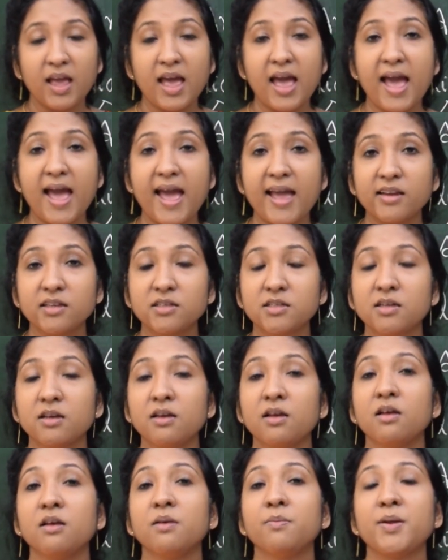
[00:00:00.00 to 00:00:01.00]
And
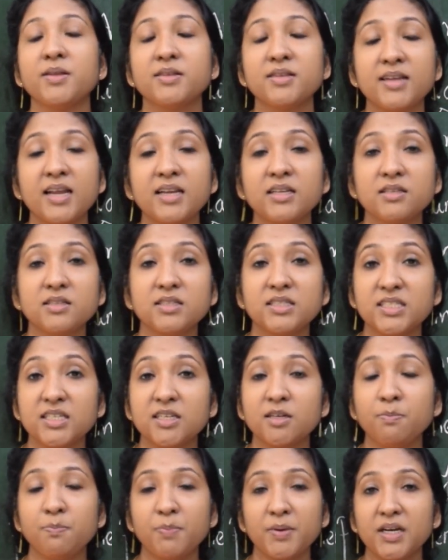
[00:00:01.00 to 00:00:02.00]
president's
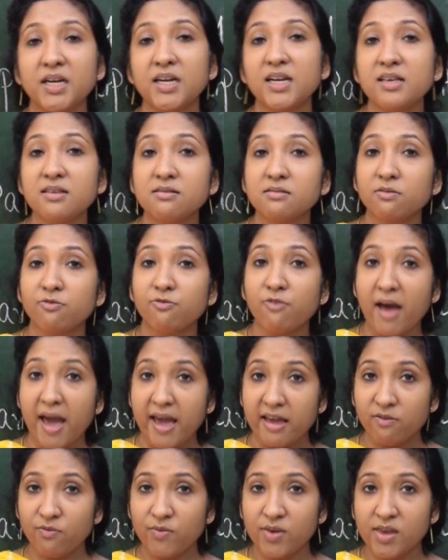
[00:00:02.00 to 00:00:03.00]
term period is 5